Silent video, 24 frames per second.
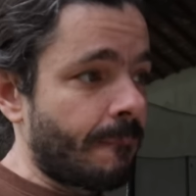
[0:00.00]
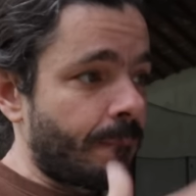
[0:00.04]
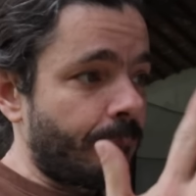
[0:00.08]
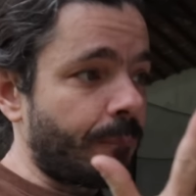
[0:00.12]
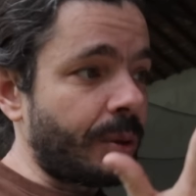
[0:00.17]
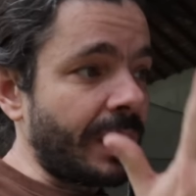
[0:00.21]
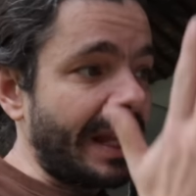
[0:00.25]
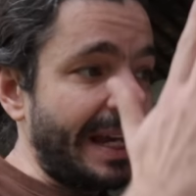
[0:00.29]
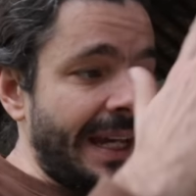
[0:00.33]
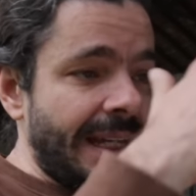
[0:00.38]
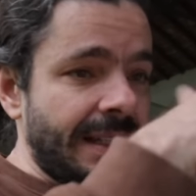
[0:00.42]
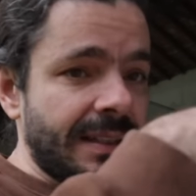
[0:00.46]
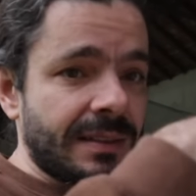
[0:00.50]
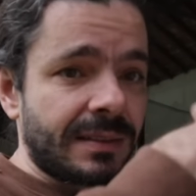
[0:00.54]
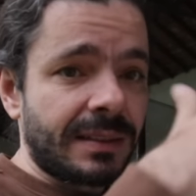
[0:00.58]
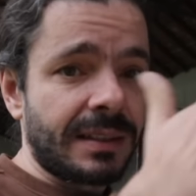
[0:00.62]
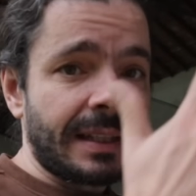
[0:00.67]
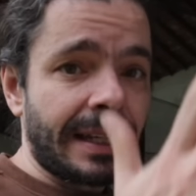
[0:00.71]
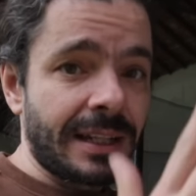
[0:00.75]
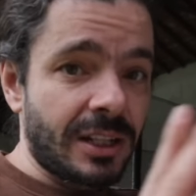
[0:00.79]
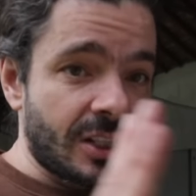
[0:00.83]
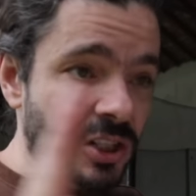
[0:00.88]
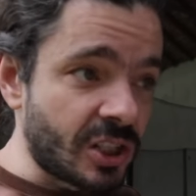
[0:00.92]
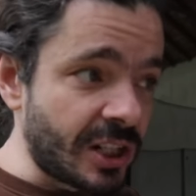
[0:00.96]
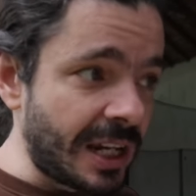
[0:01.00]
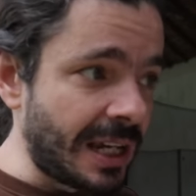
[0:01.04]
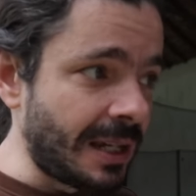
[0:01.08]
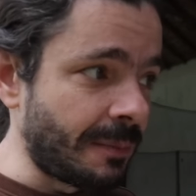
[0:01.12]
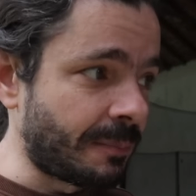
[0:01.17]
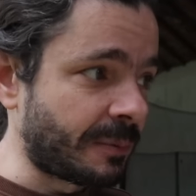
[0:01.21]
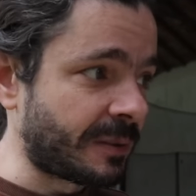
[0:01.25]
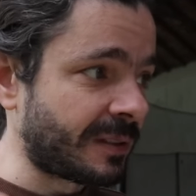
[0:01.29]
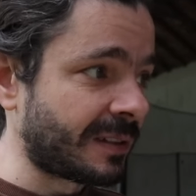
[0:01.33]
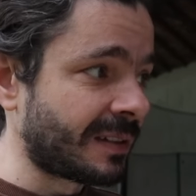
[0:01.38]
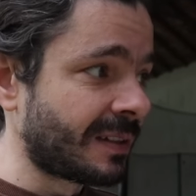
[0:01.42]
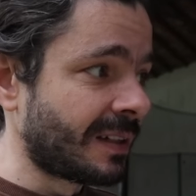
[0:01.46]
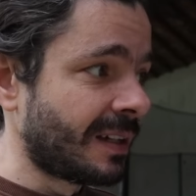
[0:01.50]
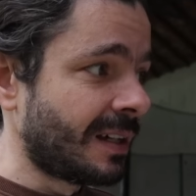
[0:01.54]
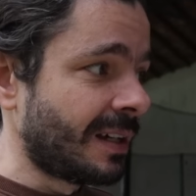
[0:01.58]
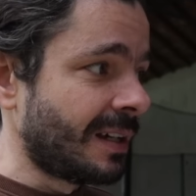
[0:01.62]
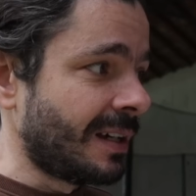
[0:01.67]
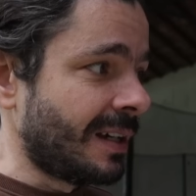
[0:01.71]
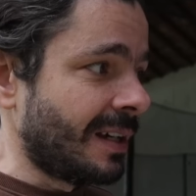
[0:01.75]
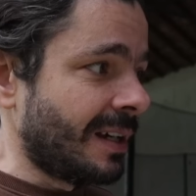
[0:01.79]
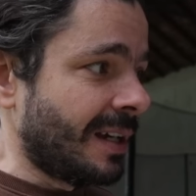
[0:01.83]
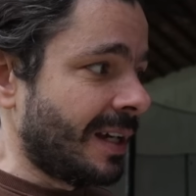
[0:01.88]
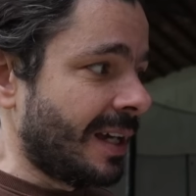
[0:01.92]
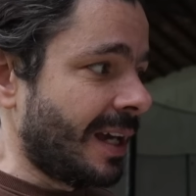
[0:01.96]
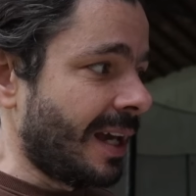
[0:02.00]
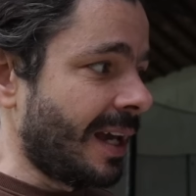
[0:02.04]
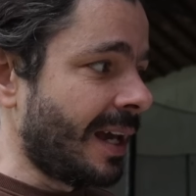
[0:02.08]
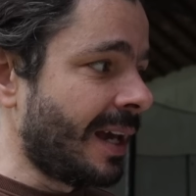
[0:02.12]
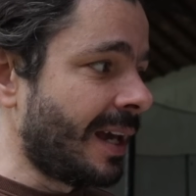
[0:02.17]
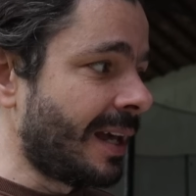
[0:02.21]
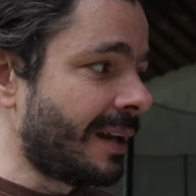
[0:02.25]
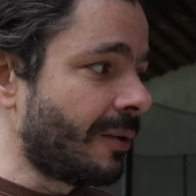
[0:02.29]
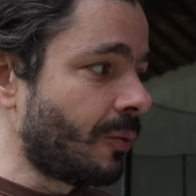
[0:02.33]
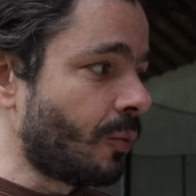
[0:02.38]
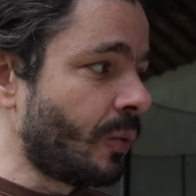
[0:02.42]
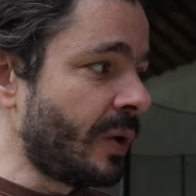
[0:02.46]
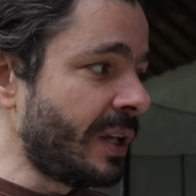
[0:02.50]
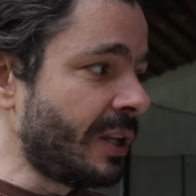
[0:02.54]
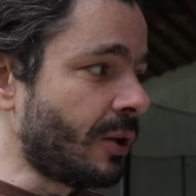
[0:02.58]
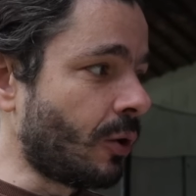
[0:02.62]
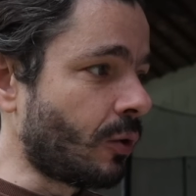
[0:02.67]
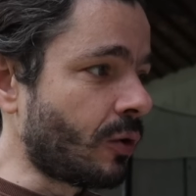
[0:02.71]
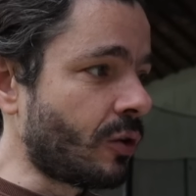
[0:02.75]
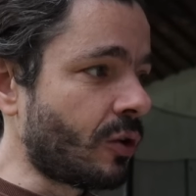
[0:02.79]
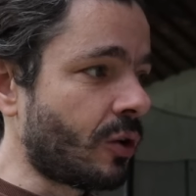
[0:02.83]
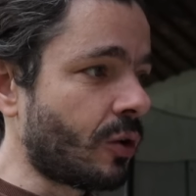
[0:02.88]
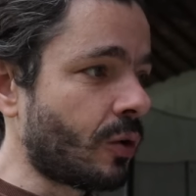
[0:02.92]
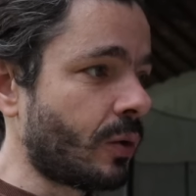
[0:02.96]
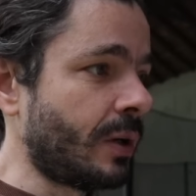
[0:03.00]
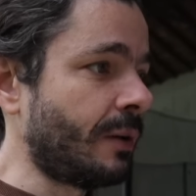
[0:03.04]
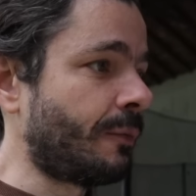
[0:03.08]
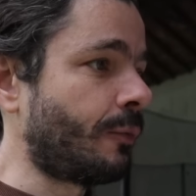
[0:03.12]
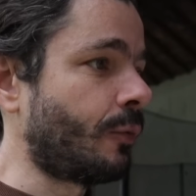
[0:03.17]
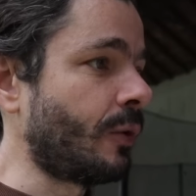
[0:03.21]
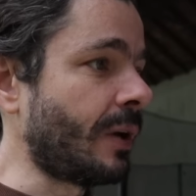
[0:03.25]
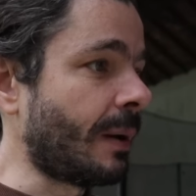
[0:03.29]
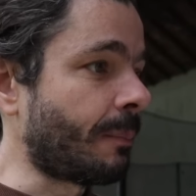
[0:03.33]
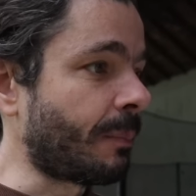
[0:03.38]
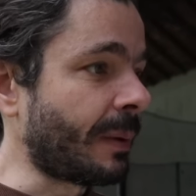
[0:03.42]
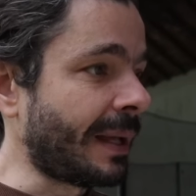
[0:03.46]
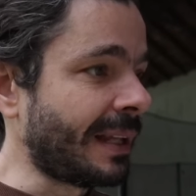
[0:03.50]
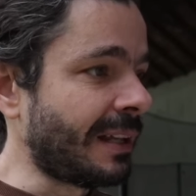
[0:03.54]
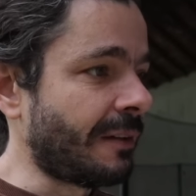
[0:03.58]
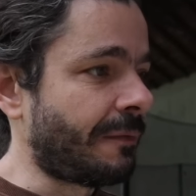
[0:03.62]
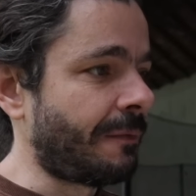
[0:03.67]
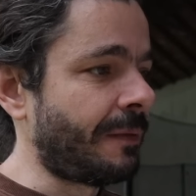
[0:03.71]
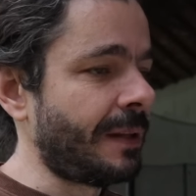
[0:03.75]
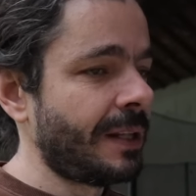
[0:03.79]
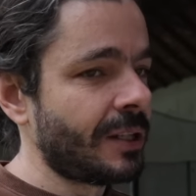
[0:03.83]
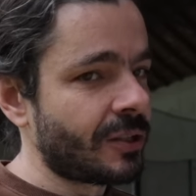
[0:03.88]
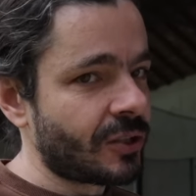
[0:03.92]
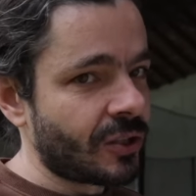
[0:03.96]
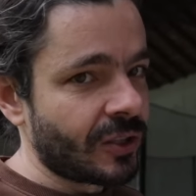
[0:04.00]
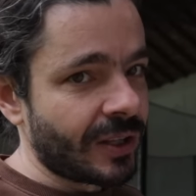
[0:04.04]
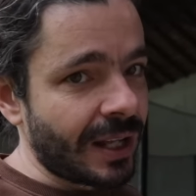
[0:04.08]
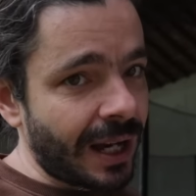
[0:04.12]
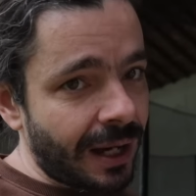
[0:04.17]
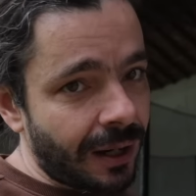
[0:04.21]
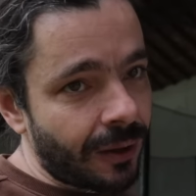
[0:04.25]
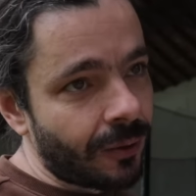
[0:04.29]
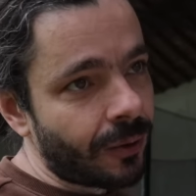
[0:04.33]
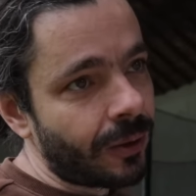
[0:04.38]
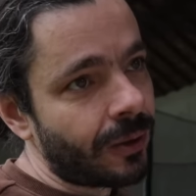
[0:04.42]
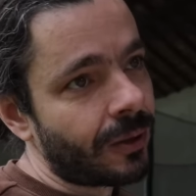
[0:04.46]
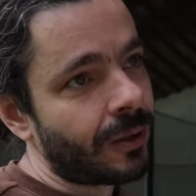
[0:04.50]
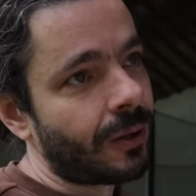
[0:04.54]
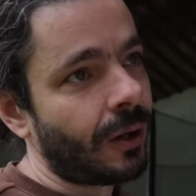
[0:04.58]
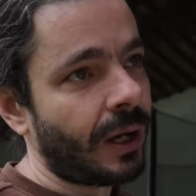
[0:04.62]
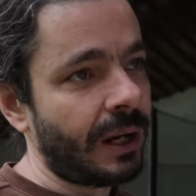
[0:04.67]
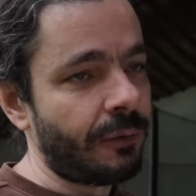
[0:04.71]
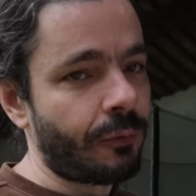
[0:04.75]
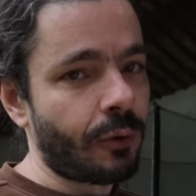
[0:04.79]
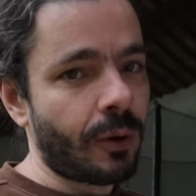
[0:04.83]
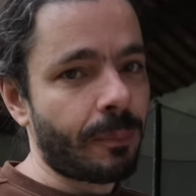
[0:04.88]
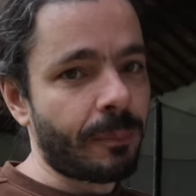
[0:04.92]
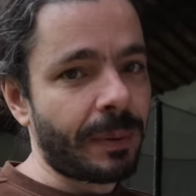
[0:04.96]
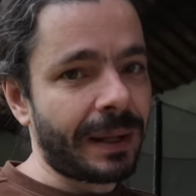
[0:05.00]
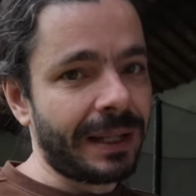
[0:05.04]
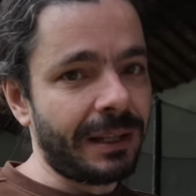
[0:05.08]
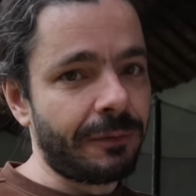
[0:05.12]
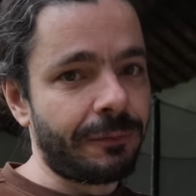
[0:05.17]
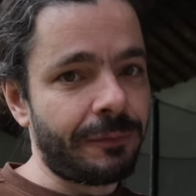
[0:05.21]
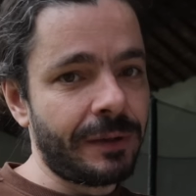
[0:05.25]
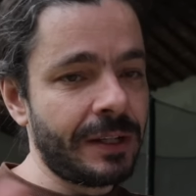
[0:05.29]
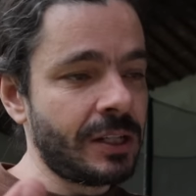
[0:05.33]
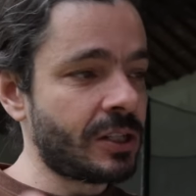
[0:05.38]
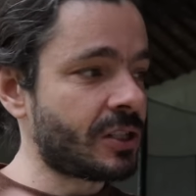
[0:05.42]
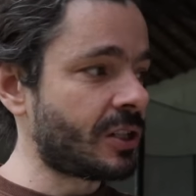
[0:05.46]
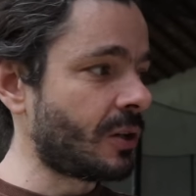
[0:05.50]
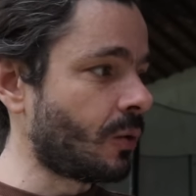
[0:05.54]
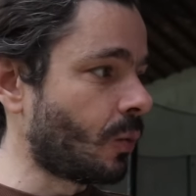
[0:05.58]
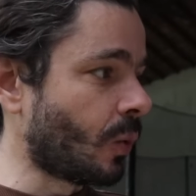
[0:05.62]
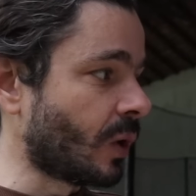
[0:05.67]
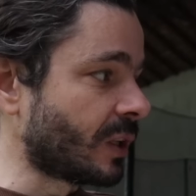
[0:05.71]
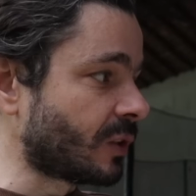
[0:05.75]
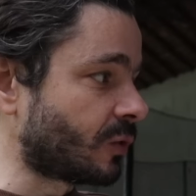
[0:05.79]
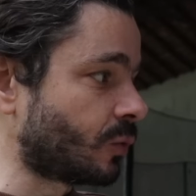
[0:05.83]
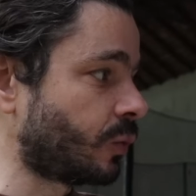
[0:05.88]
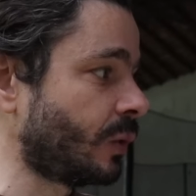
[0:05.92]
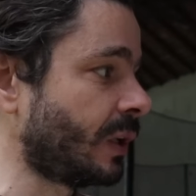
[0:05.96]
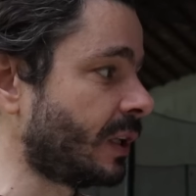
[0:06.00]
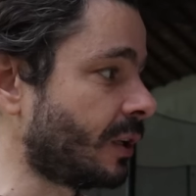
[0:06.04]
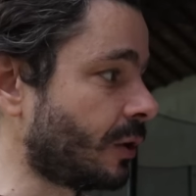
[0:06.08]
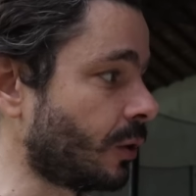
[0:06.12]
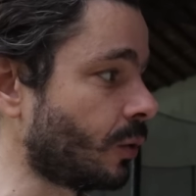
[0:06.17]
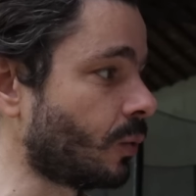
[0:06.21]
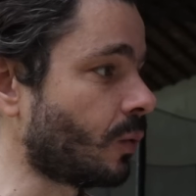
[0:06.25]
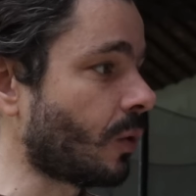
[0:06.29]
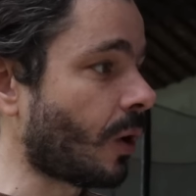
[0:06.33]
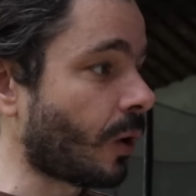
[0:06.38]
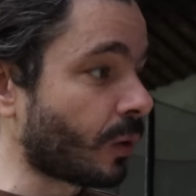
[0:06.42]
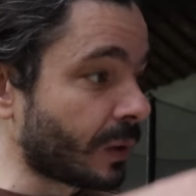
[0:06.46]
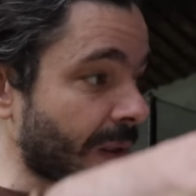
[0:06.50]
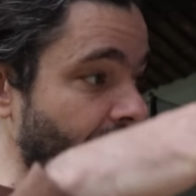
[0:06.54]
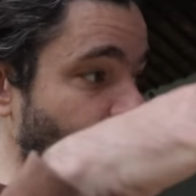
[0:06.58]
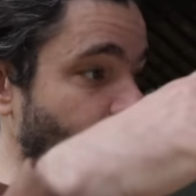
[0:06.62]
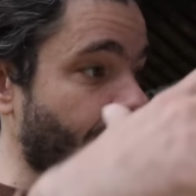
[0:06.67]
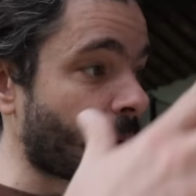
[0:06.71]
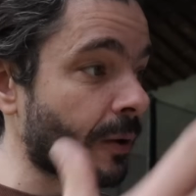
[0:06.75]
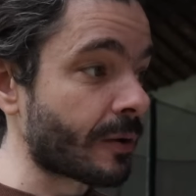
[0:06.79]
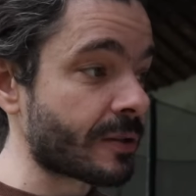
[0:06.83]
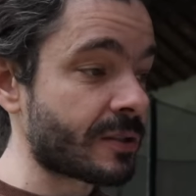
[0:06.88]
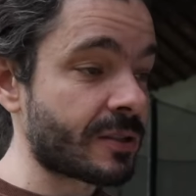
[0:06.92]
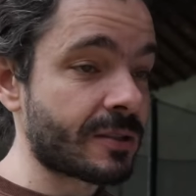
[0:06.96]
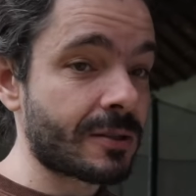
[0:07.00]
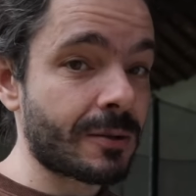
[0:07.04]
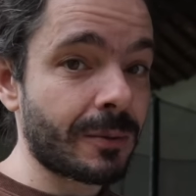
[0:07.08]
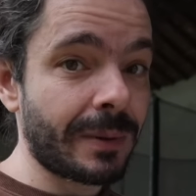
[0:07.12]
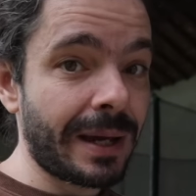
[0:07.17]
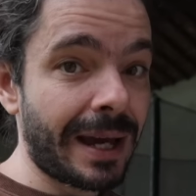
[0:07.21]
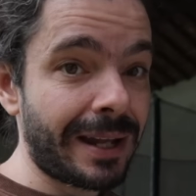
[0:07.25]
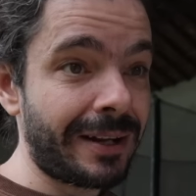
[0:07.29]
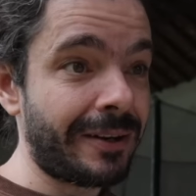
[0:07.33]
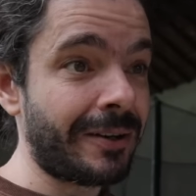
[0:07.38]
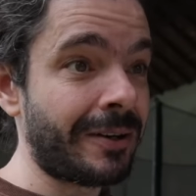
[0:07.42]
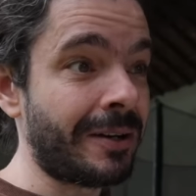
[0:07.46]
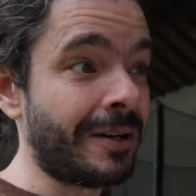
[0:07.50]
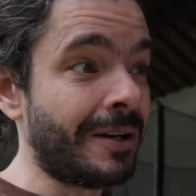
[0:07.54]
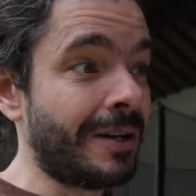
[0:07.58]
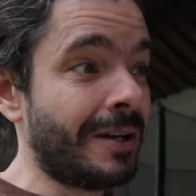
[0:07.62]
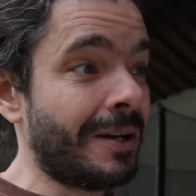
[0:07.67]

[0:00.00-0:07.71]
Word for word: planes, like shapes. And we don't know if we apply the finishing now, or if we apply the finishing once we glue all the parts together.